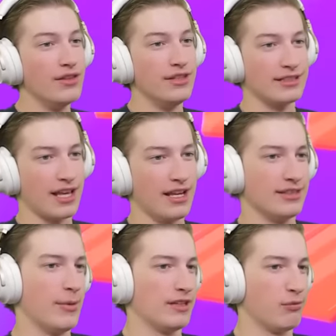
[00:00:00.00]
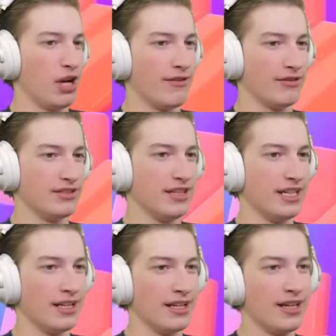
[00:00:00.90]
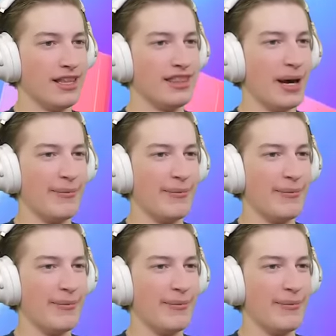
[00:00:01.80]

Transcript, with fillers: This guy's the best player I've ever seen. The